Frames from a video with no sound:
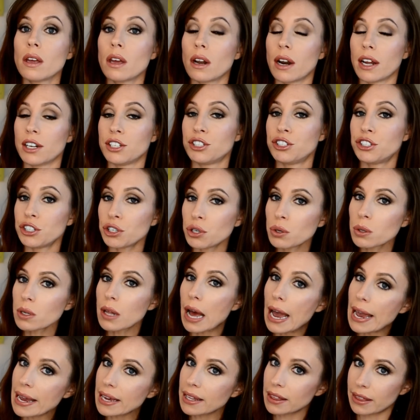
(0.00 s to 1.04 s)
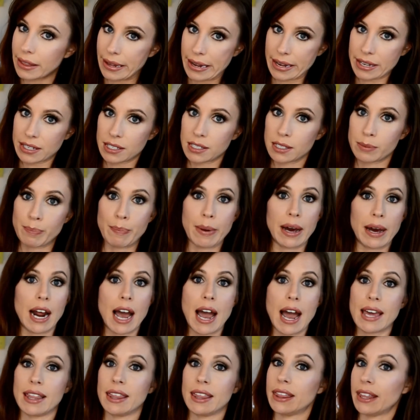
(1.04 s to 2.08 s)
And I do like this, but
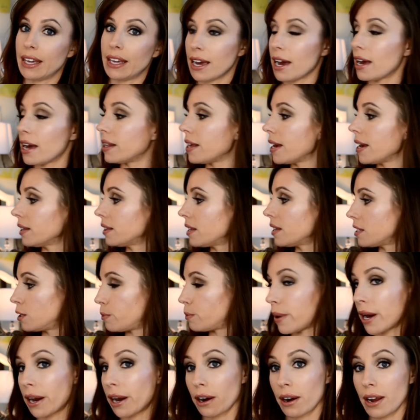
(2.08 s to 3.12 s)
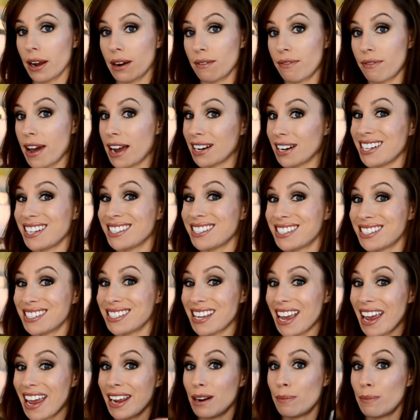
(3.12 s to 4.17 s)
I think I like this better. In fact, it
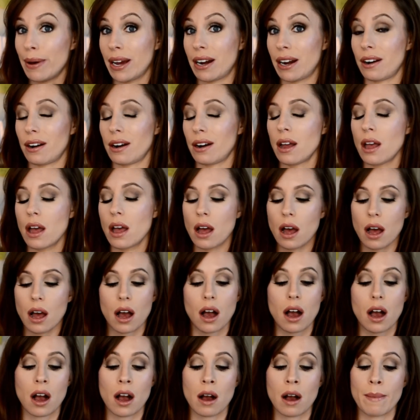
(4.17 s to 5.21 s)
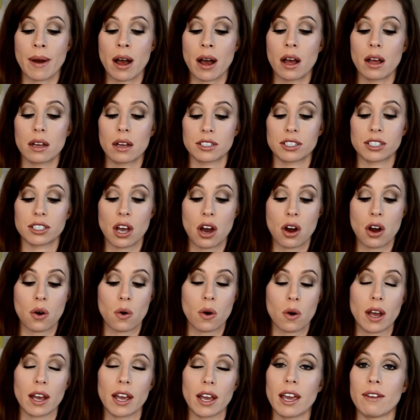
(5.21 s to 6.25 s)
stayed better. Um,
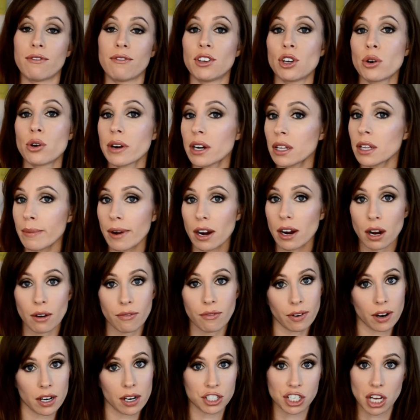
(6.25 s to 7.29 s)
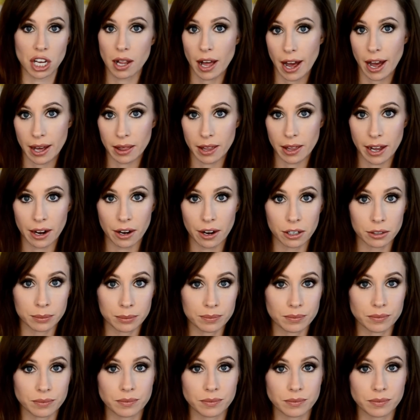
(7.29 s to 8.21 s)
so if you are in the market for a gel eyeliner,